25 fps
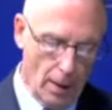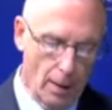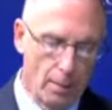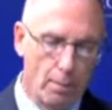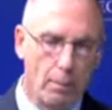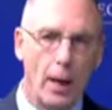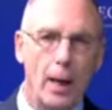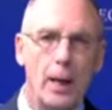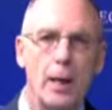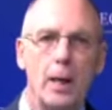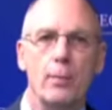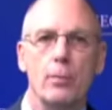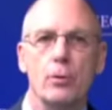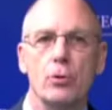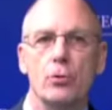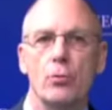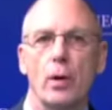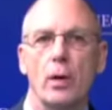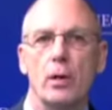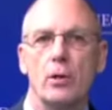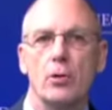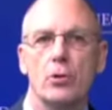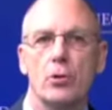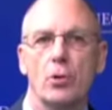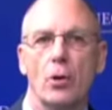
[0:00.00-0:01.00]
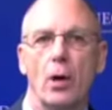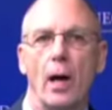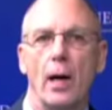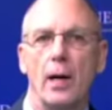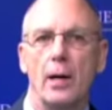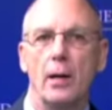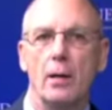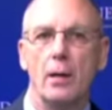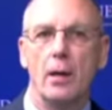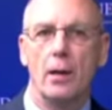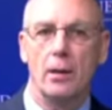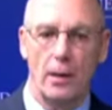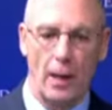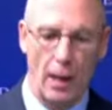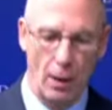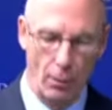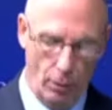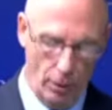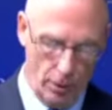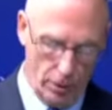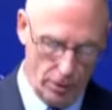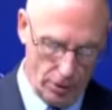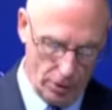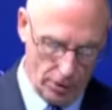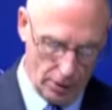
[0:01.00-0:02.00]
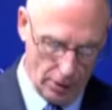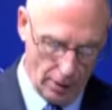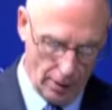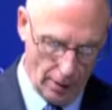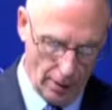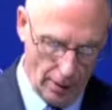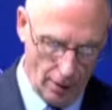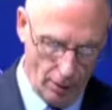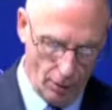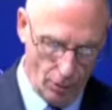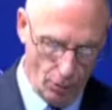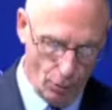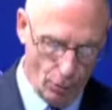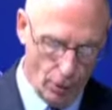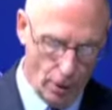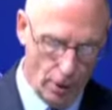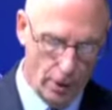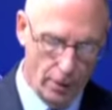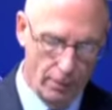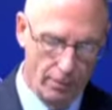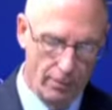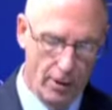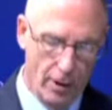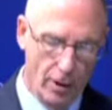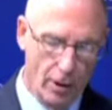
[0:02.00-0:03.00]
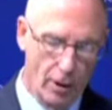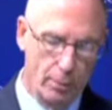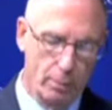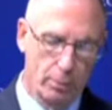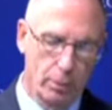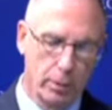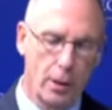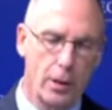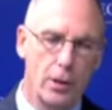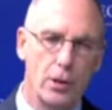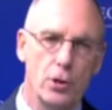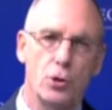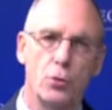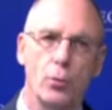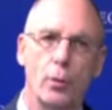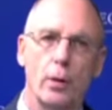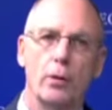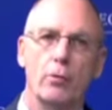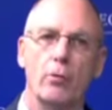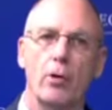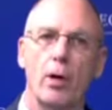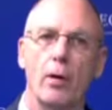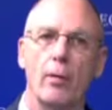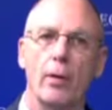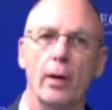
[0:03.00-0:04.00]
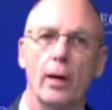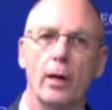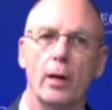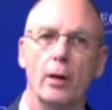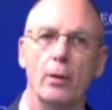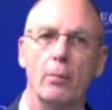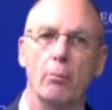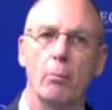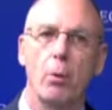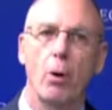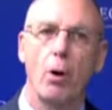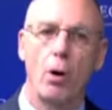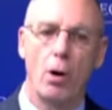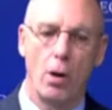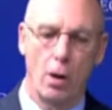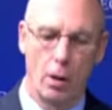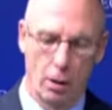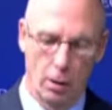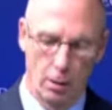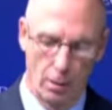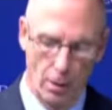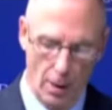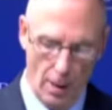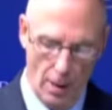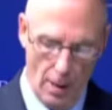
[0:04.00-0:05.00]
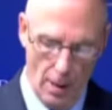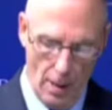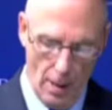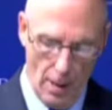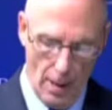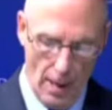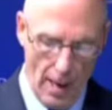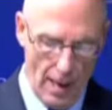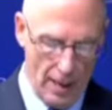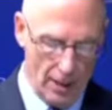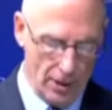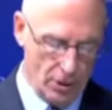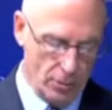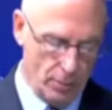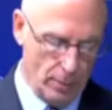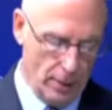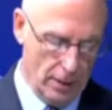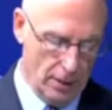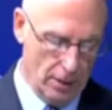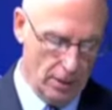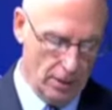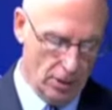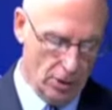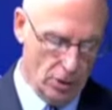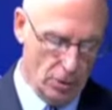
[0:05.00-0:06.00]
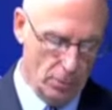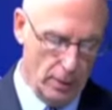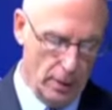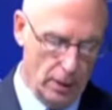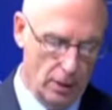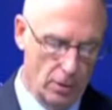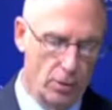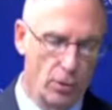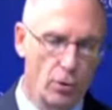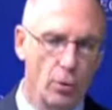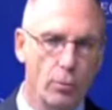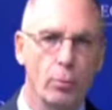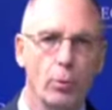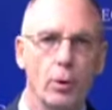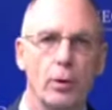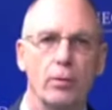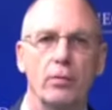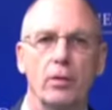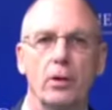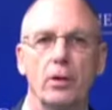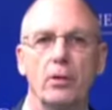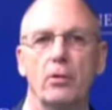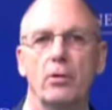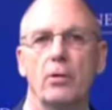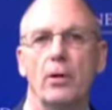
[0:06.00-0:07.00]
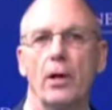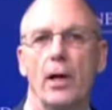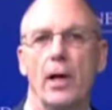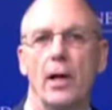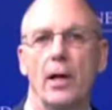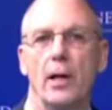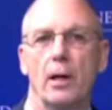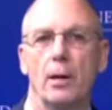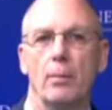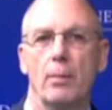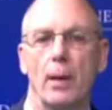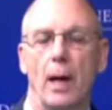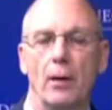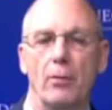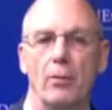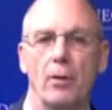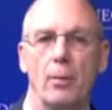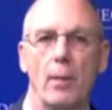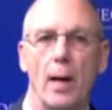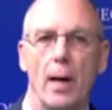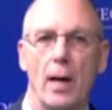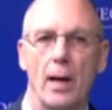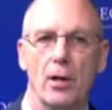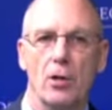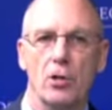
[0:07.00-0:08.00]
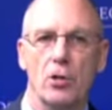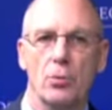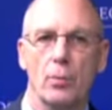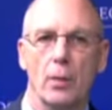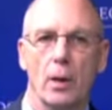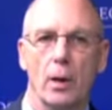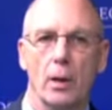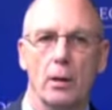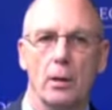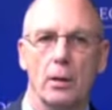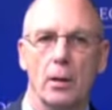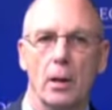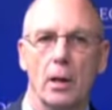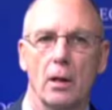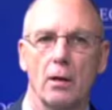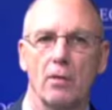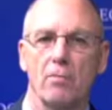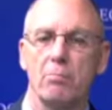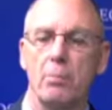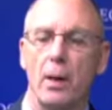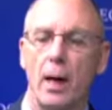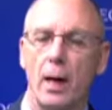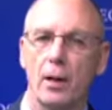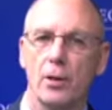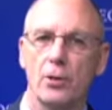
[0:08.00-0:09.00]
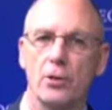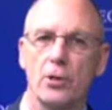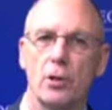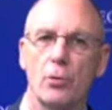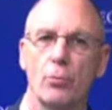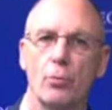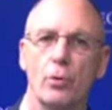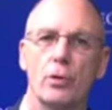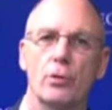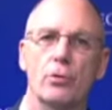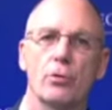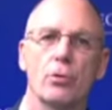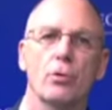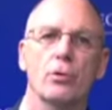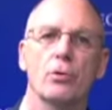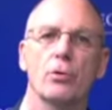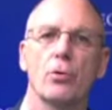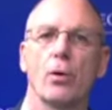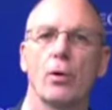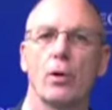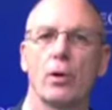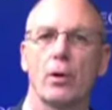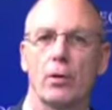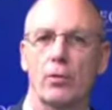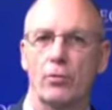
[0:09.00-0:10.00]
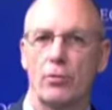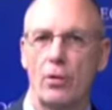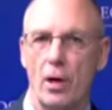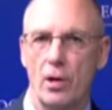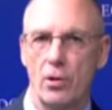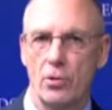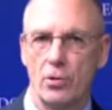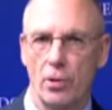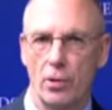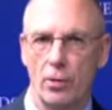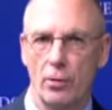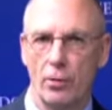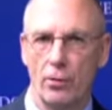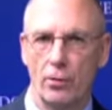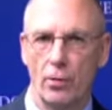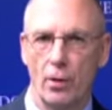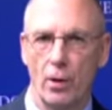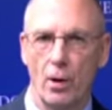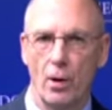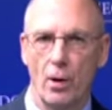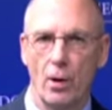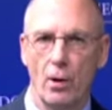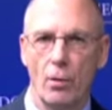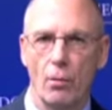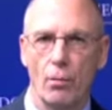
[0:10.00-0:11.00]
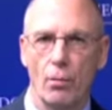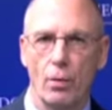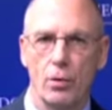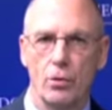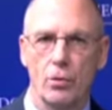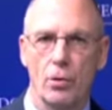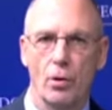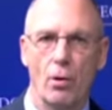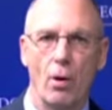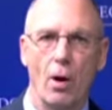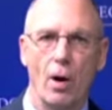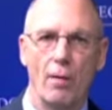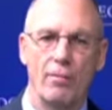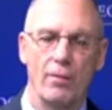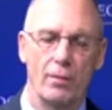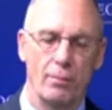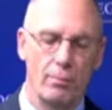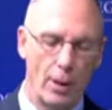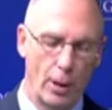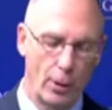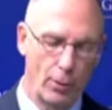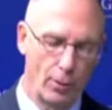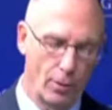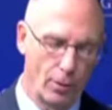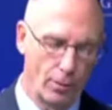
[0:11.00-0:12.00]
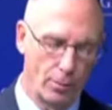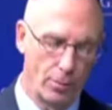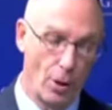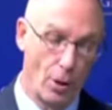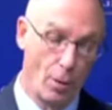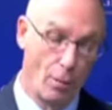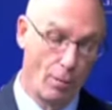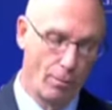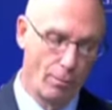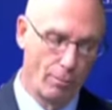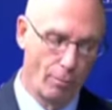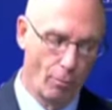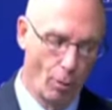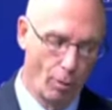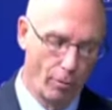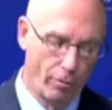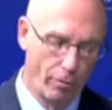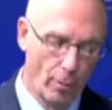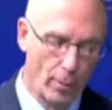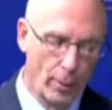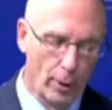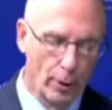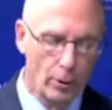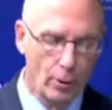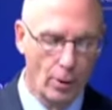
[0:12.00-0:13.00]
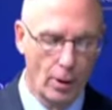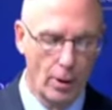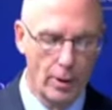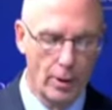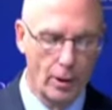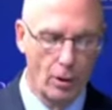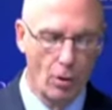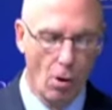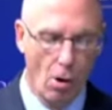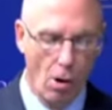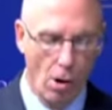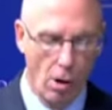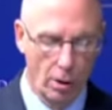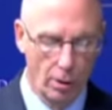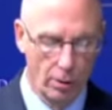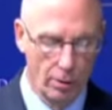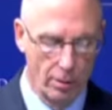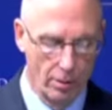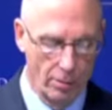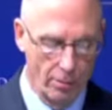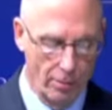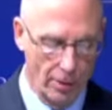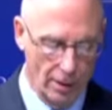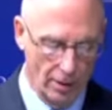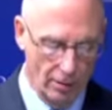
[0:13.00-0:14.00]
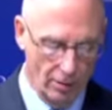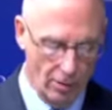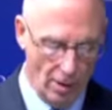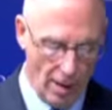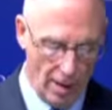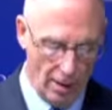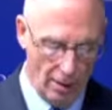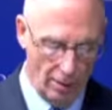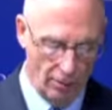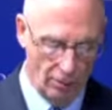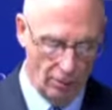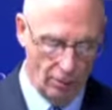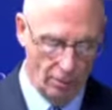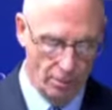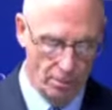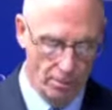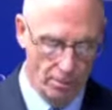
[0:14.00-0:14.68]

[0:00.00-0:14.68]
My name is Ray Struyk, and I was really very pleased when Tarek and Paul asked me to speak to you briefly today about the management of policy research organizations, which are often more familiarly called think tanks.